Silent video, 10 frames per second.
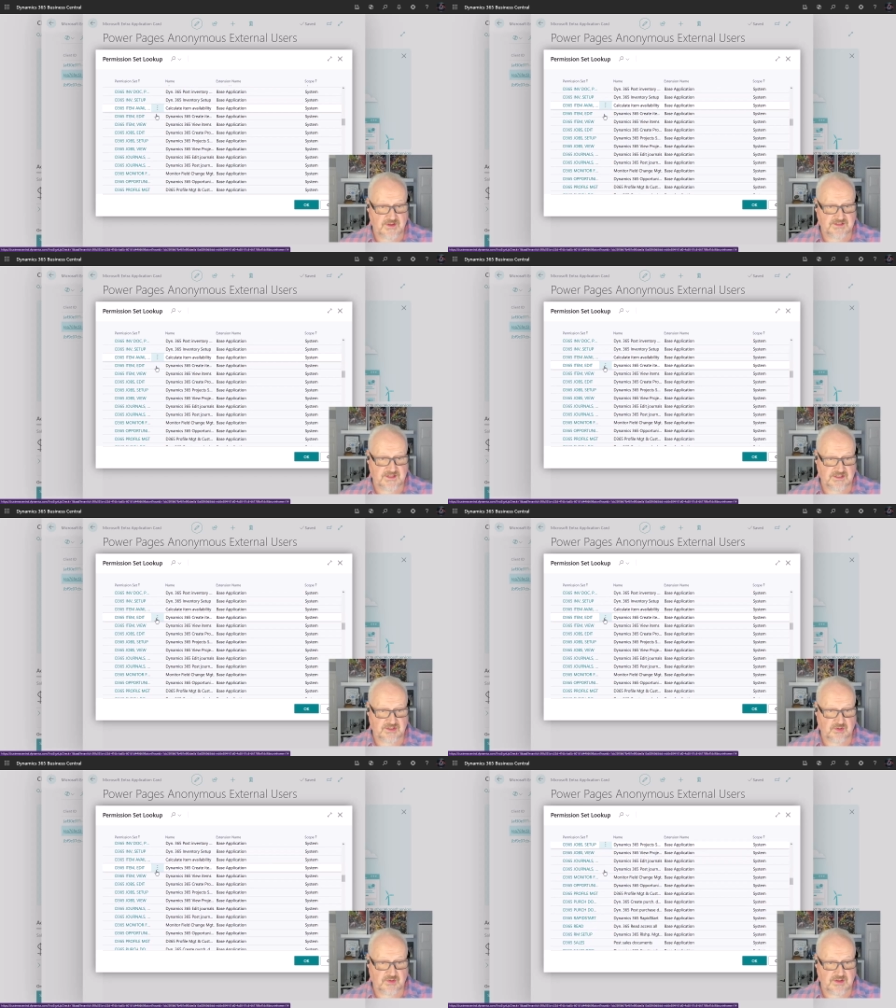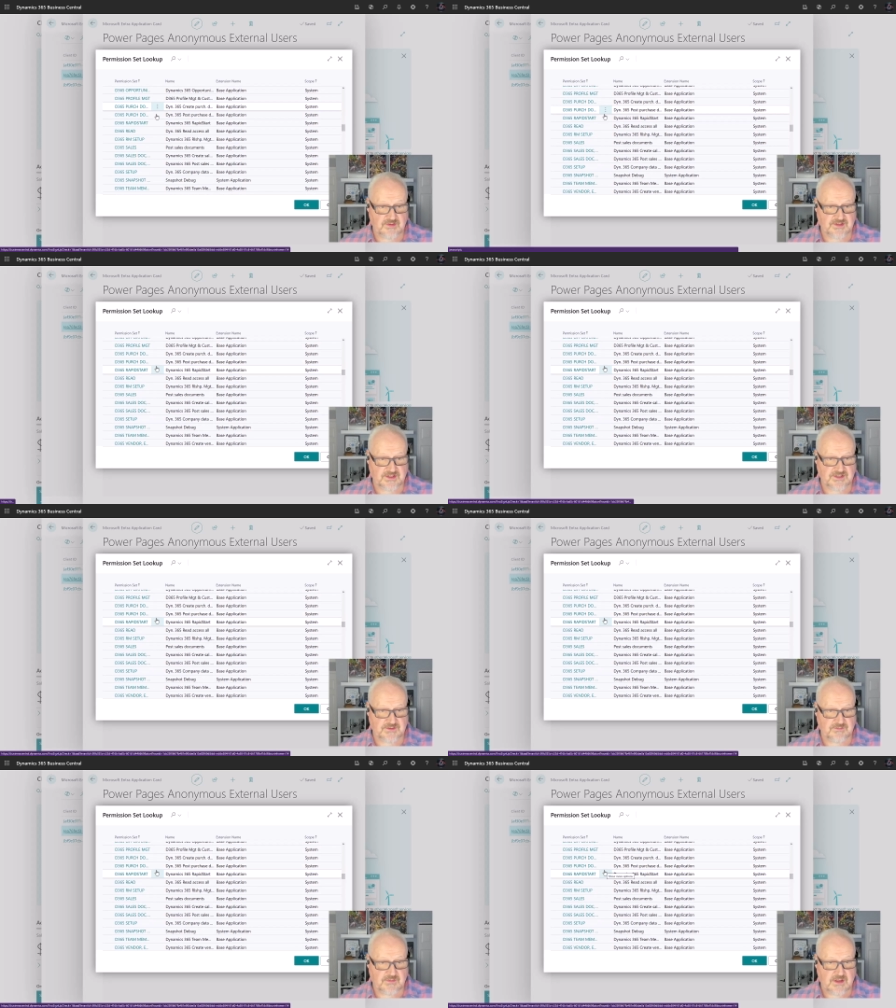external users.
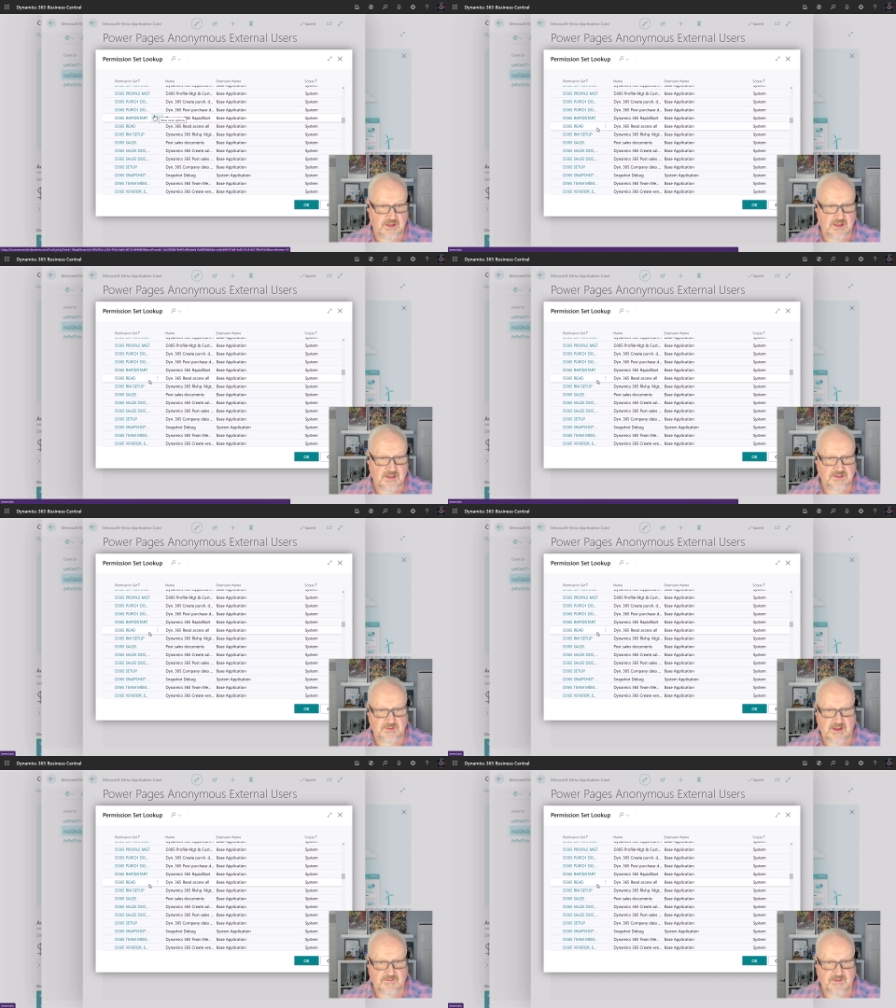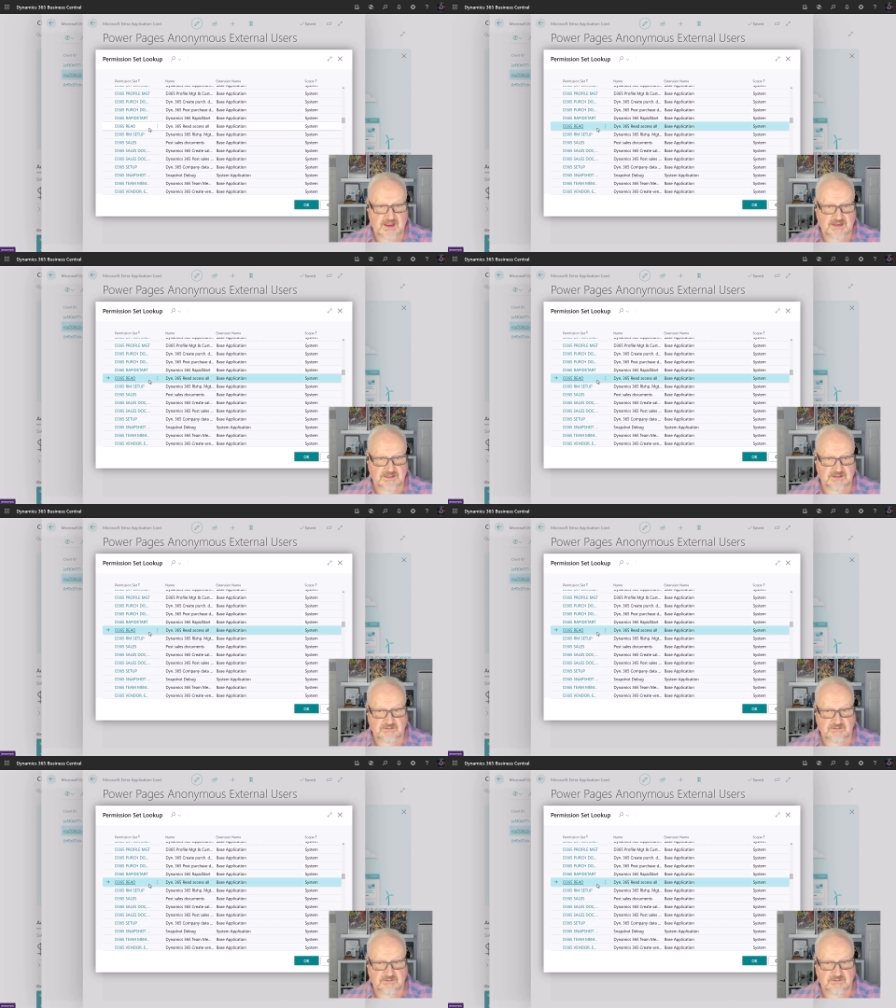So we have that.